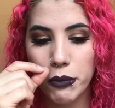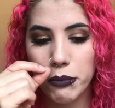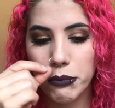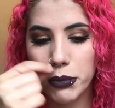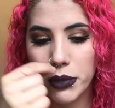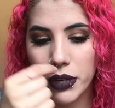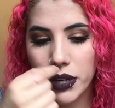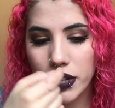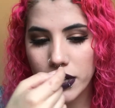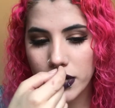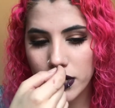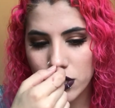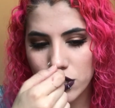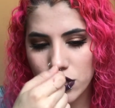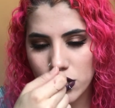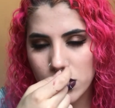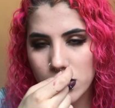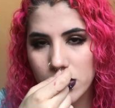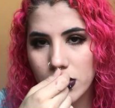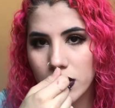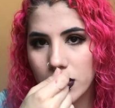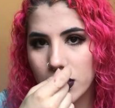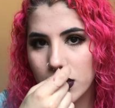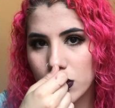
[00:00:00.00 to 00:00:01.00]
But it's
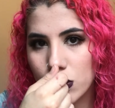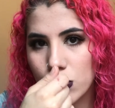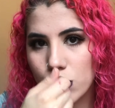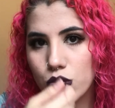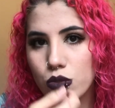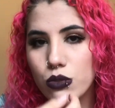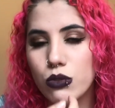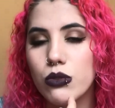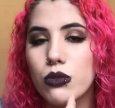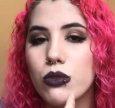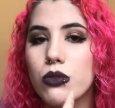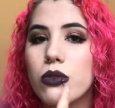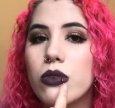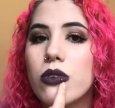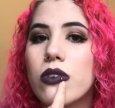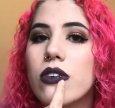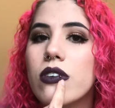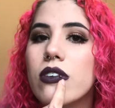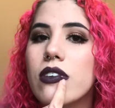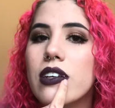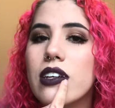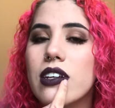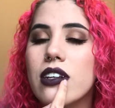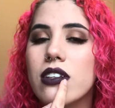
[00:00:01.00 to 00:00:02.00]
just like a screw,
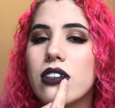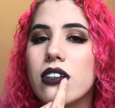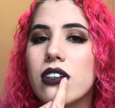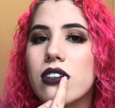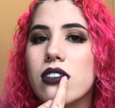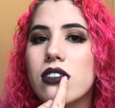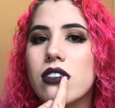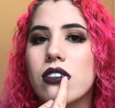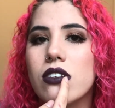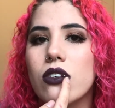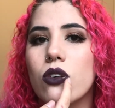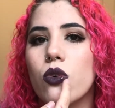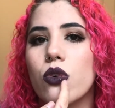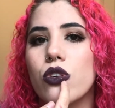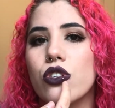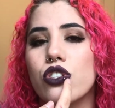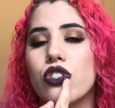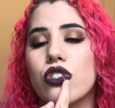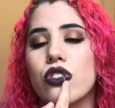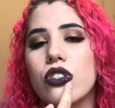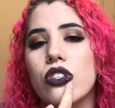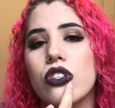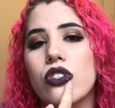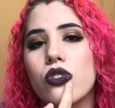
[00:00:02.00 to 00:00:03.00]
like this
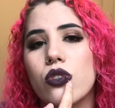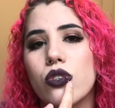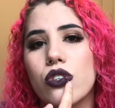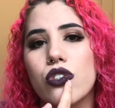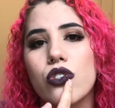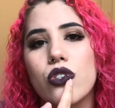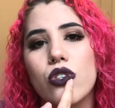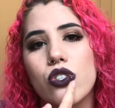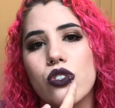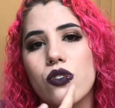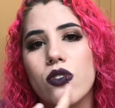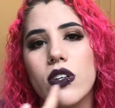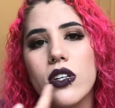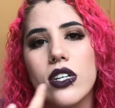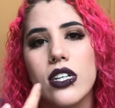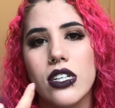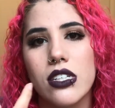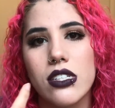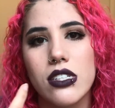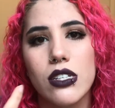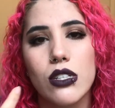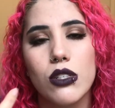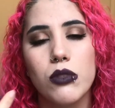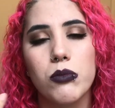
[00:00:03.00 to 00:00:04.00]
horseshoe. This horseshoe is very
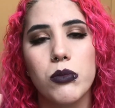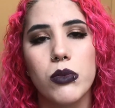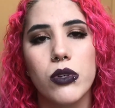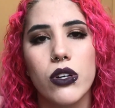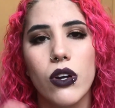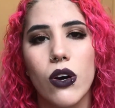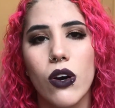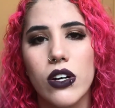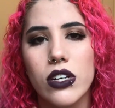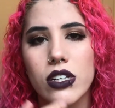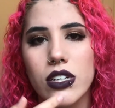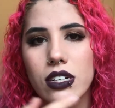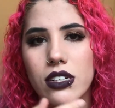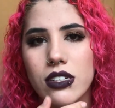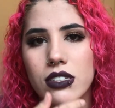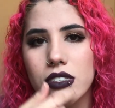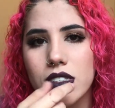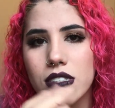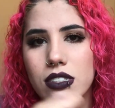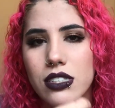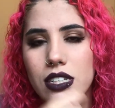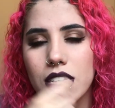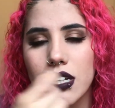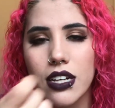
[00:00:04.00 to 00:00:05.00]
easy to put on and
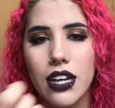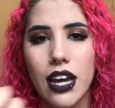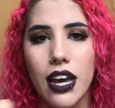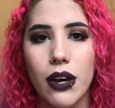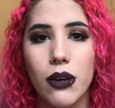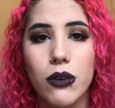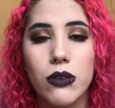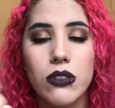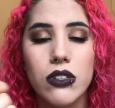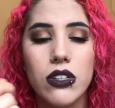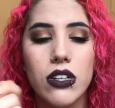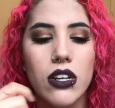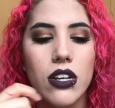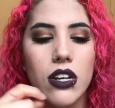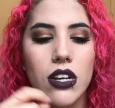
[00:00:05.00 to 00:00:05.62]
take out.